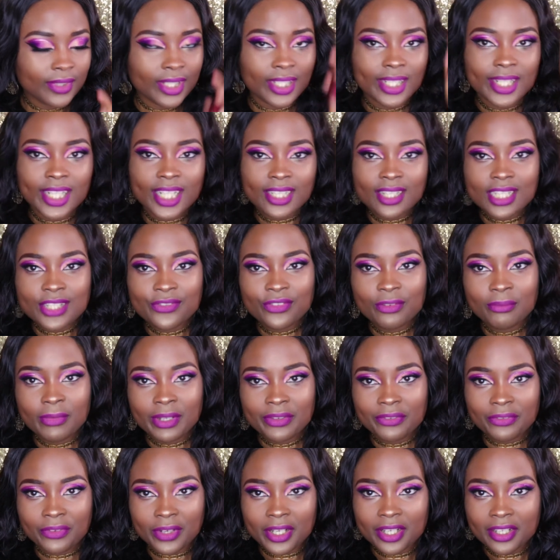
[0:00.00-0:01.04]
and I got this from
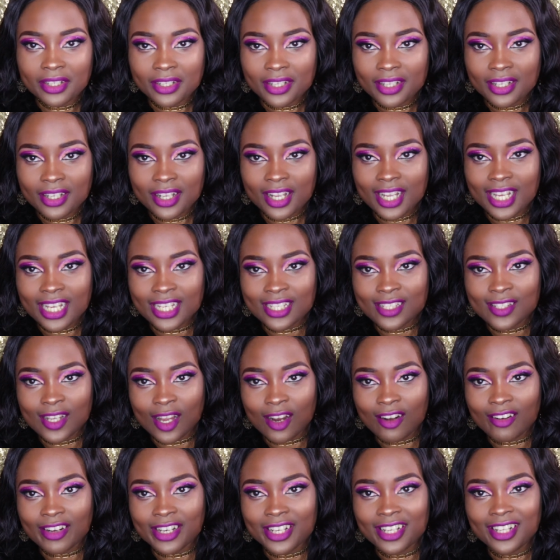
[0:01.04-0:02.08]
my friend
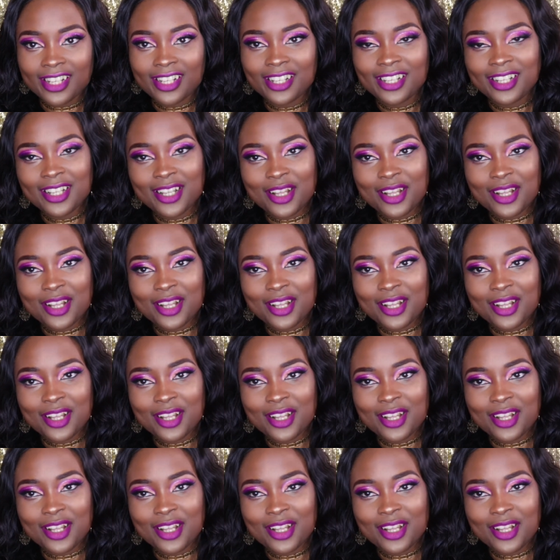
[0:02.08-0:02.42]
Azaria,